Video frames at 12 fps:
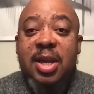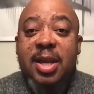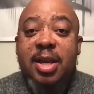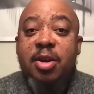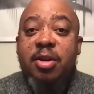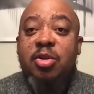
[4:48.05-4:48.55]

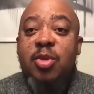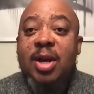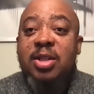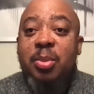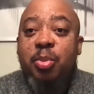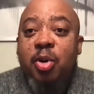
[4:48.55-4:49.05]
in order to
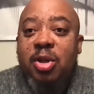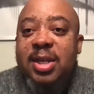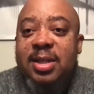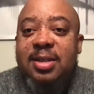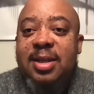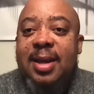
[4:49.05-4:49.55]
actually
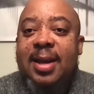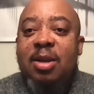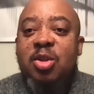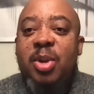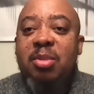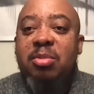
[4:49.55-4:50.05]
process
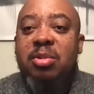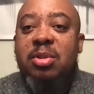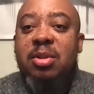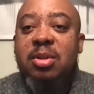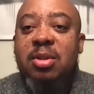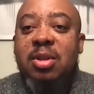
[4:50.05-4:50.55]
accounts
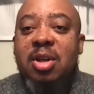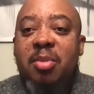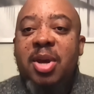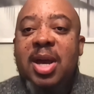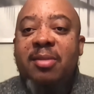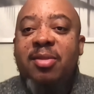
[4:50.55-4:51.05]
payables
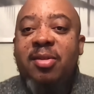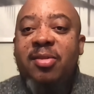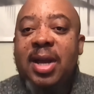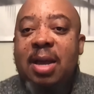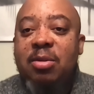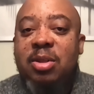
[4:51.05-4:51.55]
on behalf of
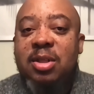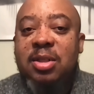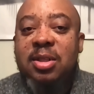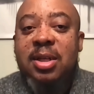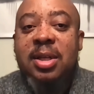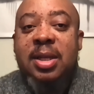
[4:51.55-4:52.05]

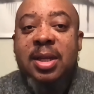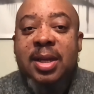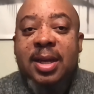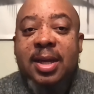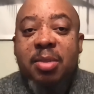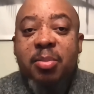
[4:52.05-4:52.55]
accountants.
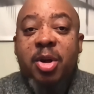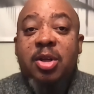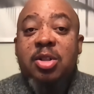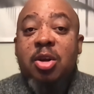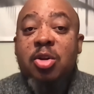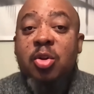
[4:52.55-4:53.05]
The model
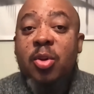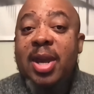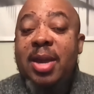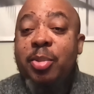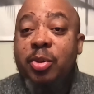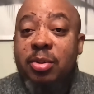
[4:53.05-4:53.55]
is also
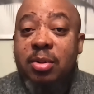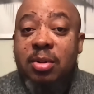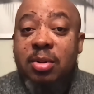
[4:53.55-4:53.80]
able